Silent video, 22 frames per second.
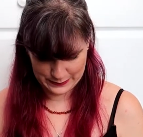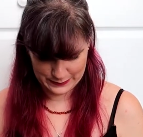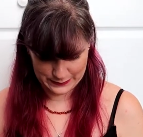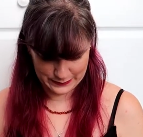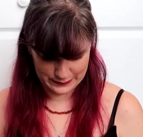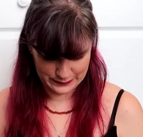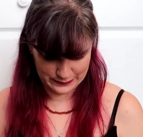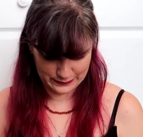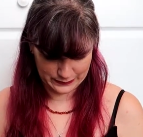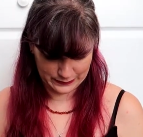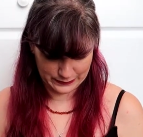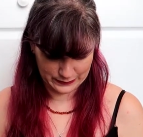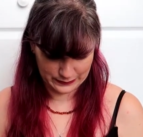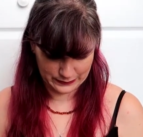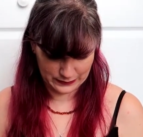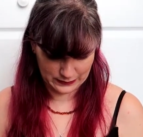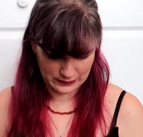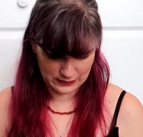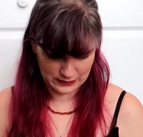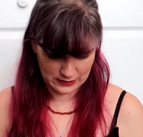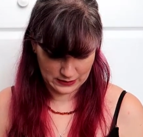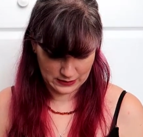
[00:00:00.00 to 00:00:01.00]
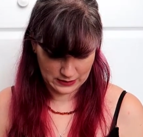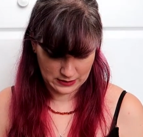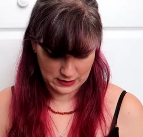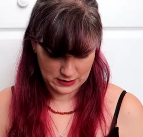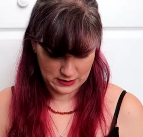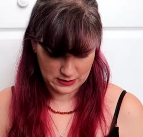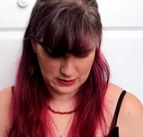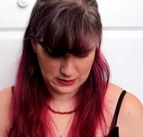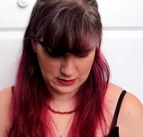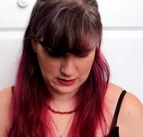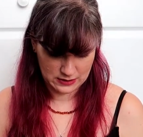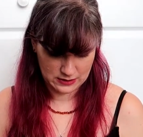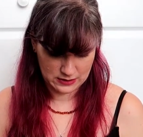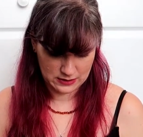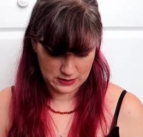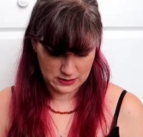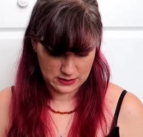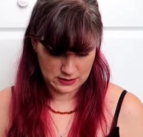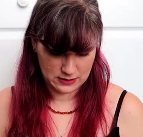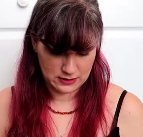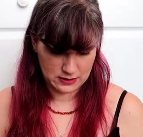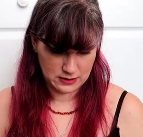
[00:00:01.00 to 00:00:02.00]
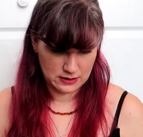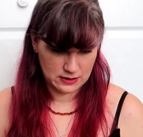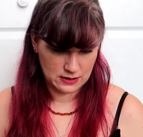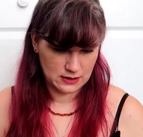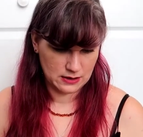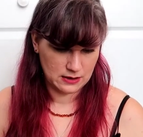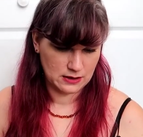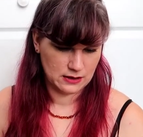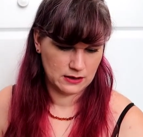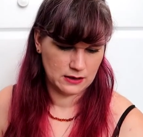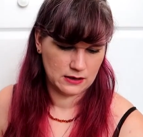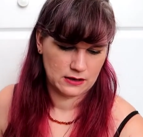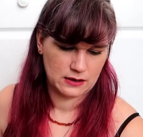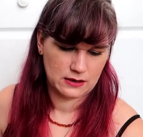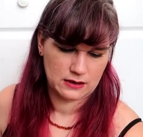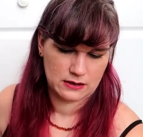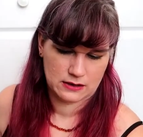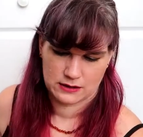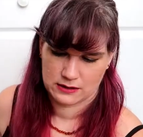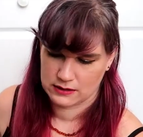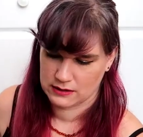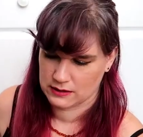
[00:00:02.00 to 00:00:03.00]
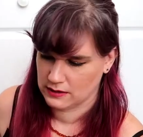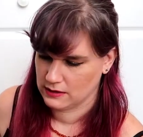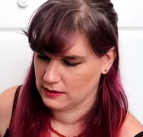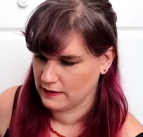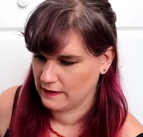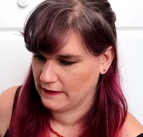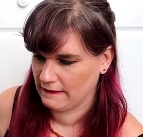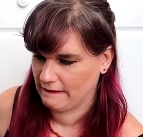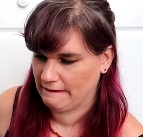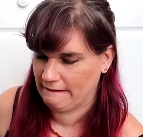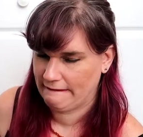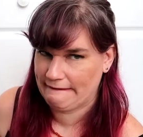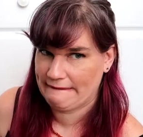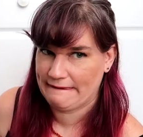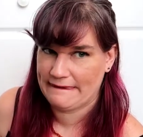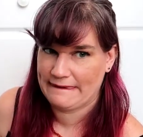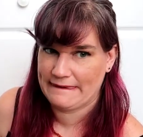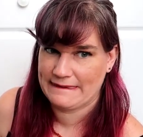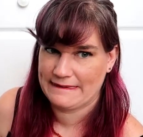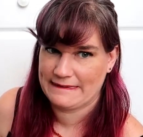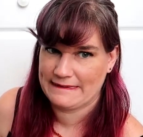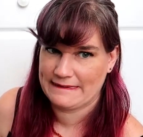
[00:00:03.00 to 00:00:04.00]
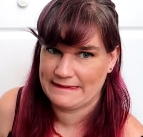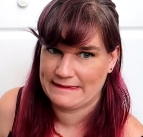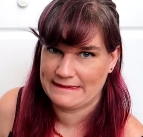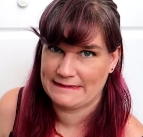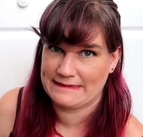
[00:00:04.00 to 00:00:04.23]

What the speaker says: Nobody speaks.